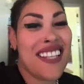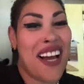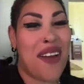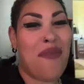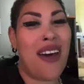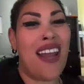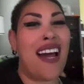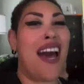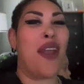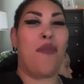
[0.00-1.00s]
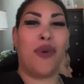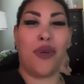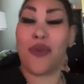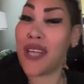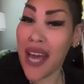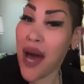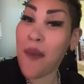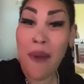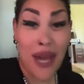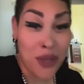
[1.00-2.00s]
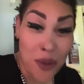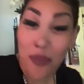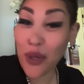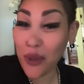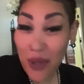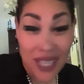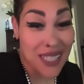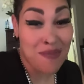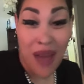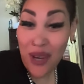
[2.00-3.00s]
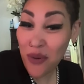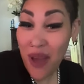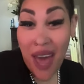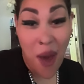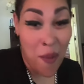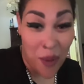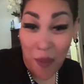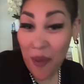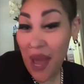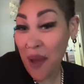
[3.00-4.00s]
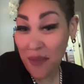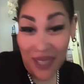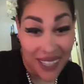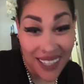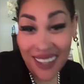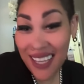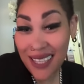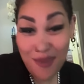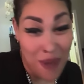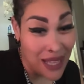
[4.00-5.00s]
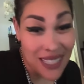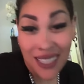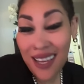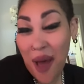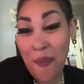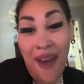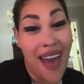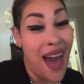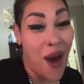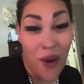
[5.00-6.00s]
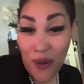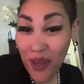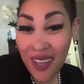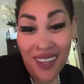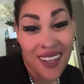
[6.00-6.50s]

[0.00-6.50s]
Talk about I got a boo. Yeah, my new boo is my new album, baby. That's about to come out.